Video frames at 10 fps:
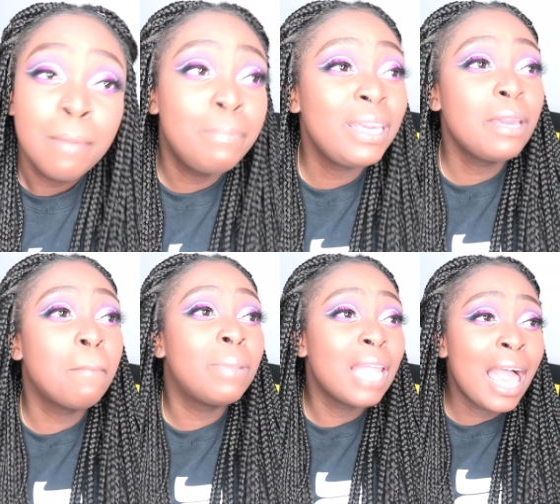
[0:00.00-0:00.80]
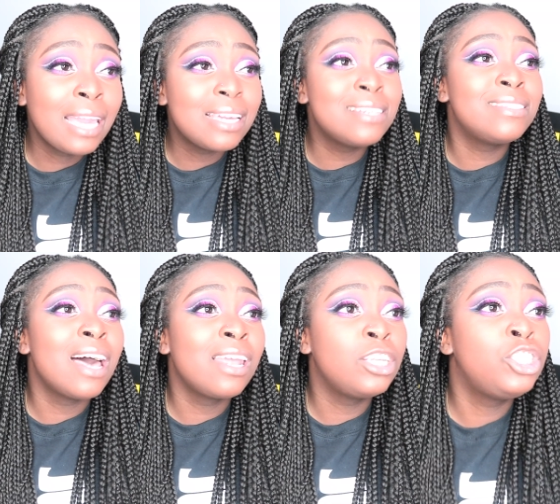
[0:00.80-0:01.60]
Being black is
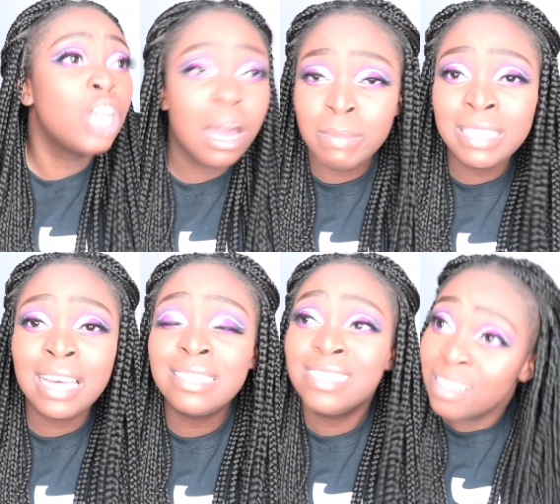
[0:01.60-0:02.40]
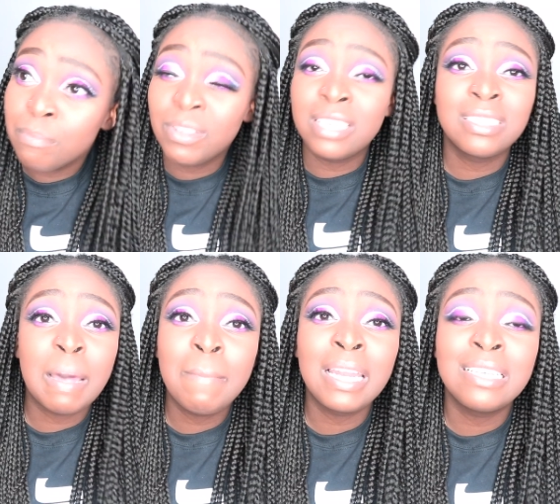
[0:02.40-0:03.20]
not a job. It's not something
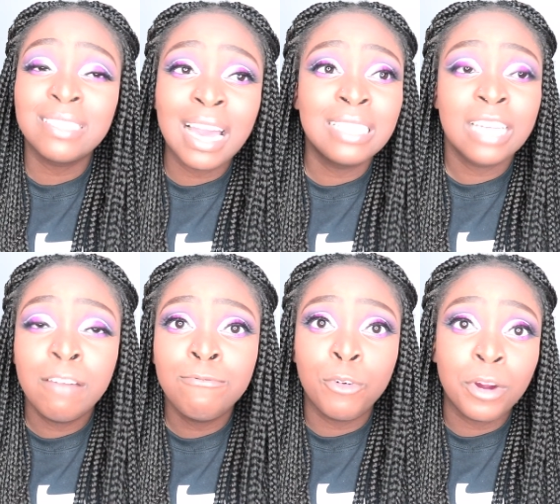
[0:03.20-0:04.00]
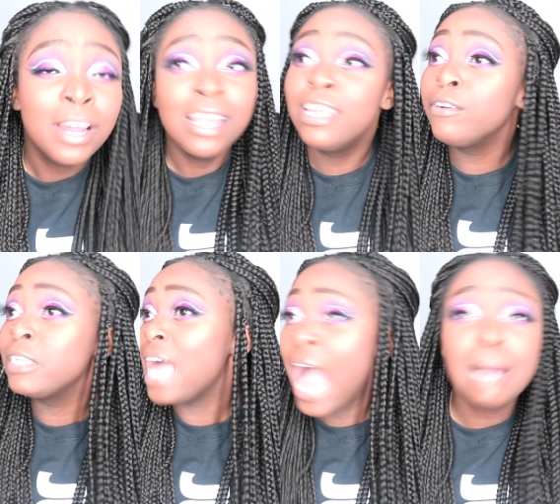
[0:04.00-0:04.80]
somebody signs up for. There
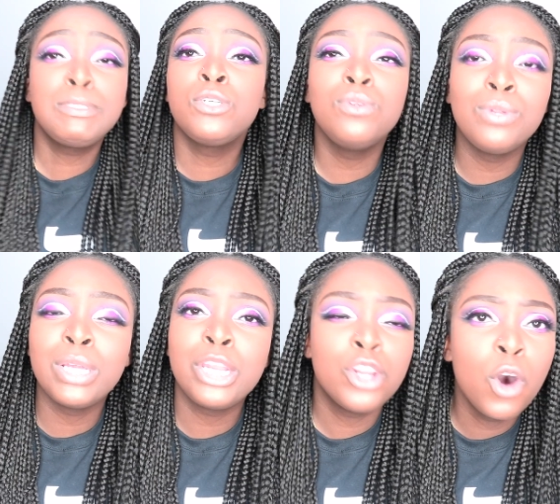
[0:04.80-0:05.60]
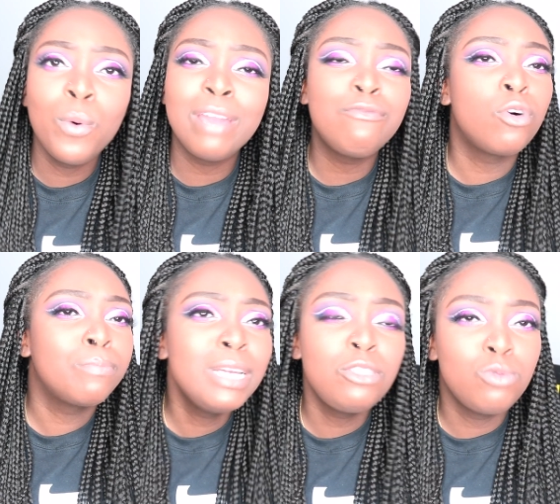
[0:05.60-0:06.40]
is absolutely no way for
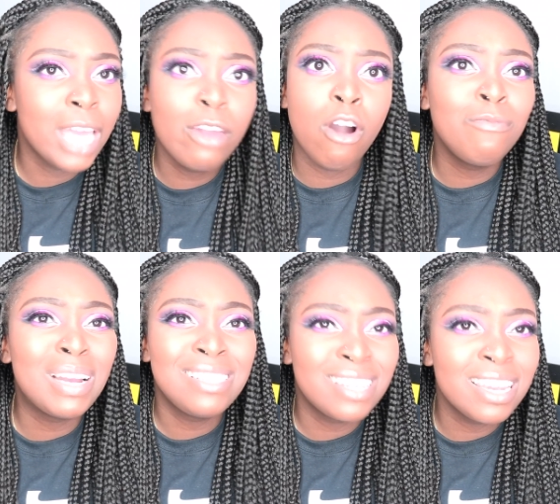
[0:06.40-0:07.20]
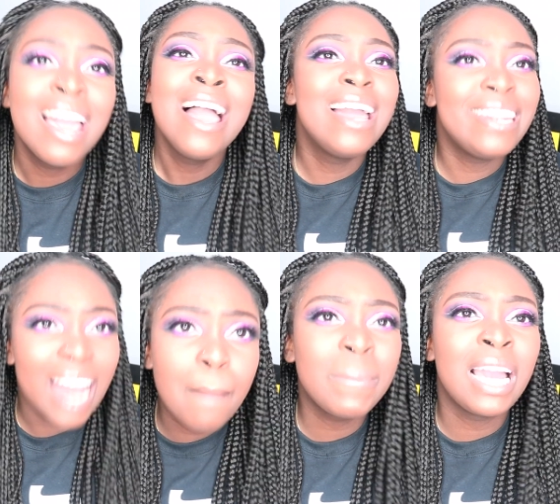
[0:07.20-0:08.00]
me to take off my skin and
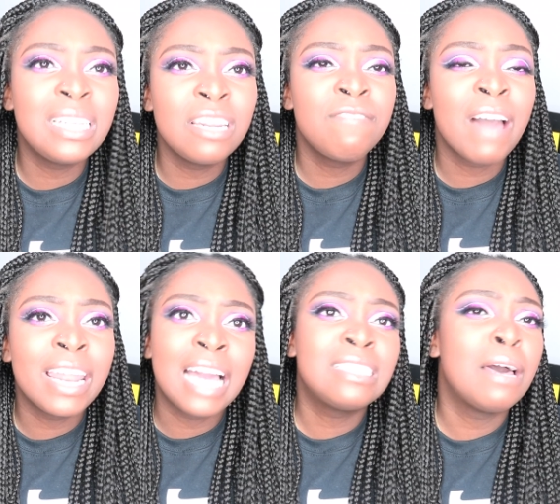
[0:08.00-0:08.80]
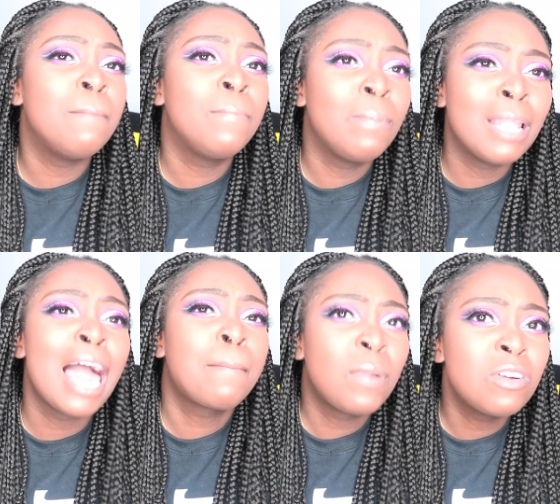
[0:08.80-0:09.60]
not be identified as a
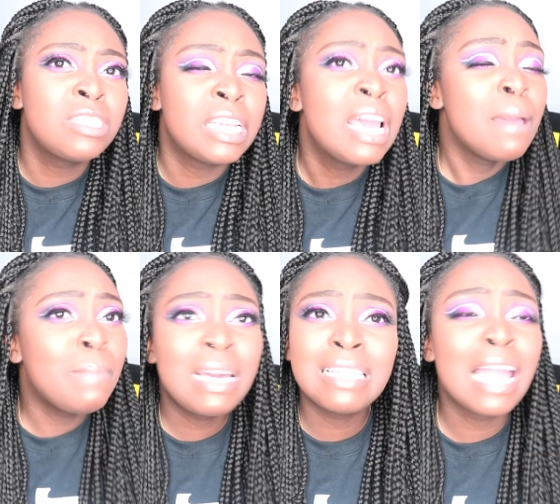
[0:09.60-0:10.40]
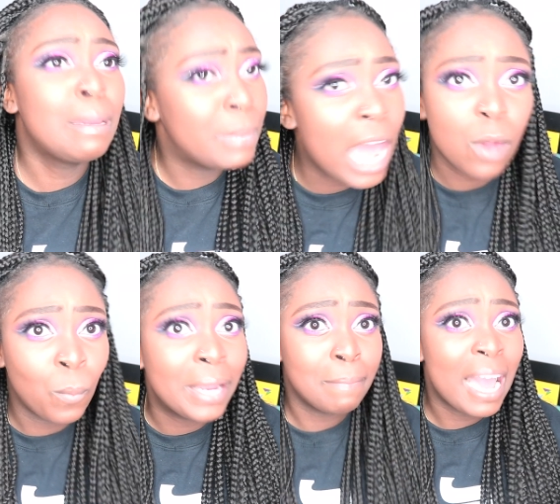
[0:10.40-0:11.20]
black person, because I am not
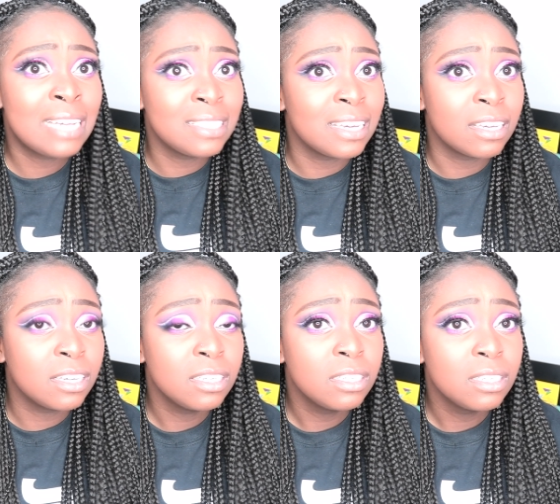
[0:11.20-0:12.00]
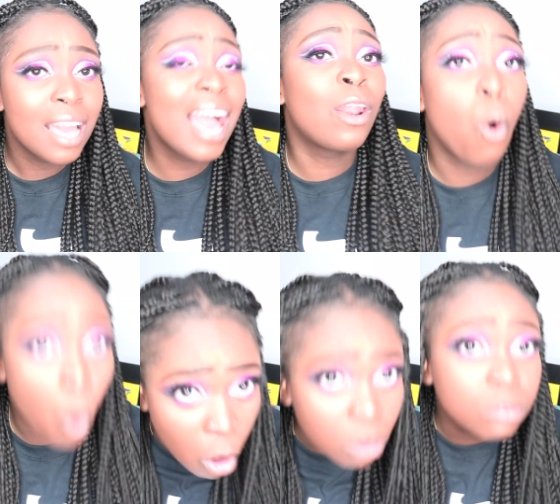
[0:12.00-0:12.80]
white passing at
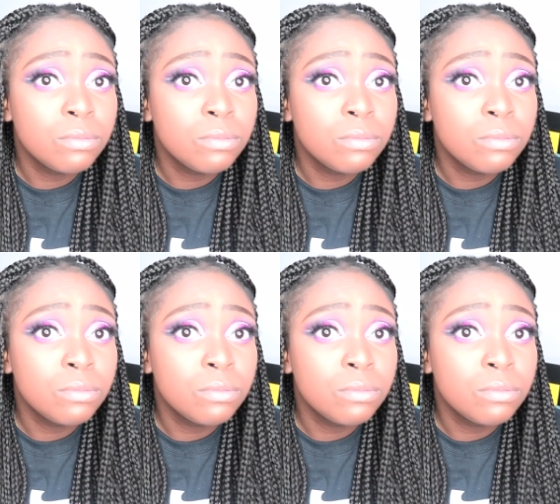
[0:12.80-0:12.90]
all.